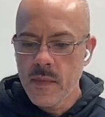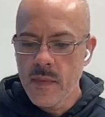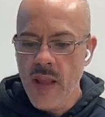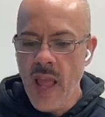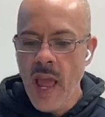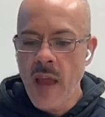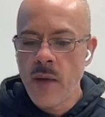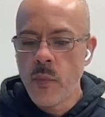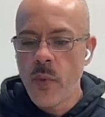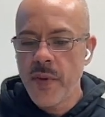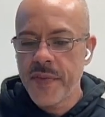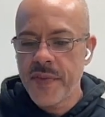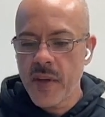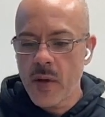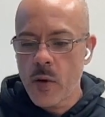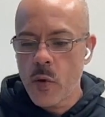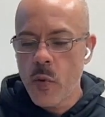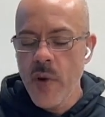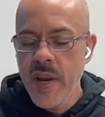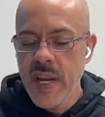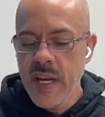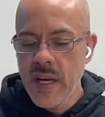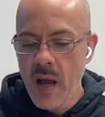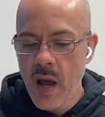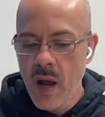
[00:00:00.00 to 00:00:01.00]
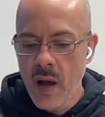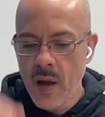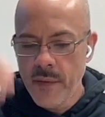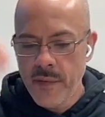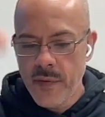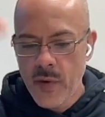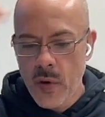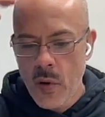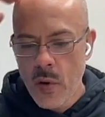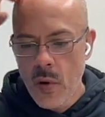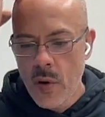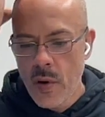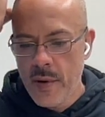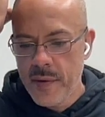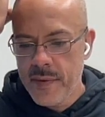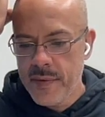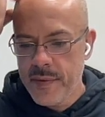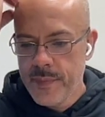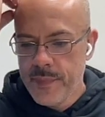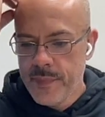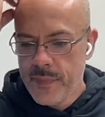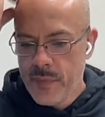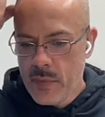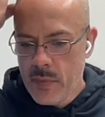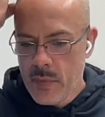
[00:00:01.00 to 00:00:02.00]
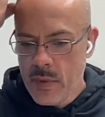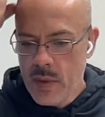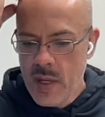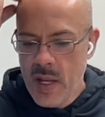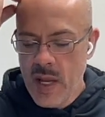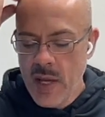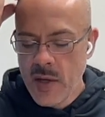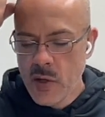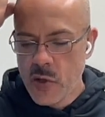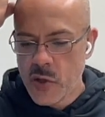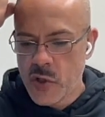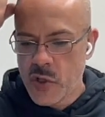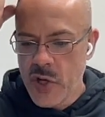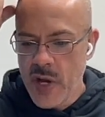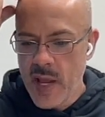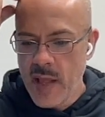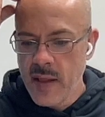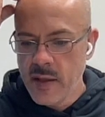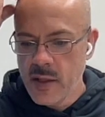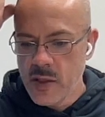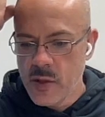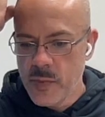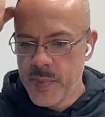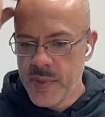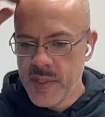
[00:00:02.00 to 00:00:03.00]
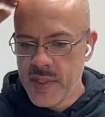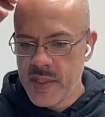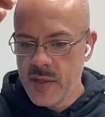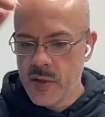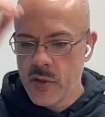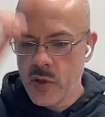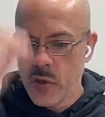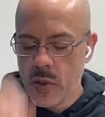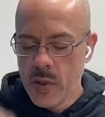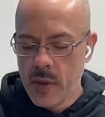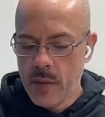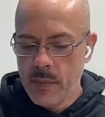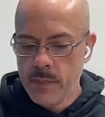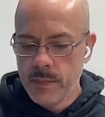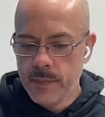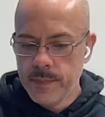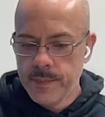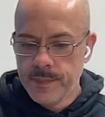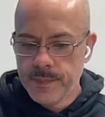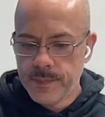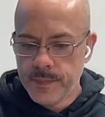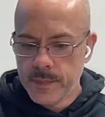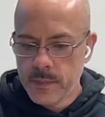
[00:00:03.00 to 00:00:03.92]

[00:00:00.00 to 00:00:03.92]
And with the Queen of Earth in your challenge position,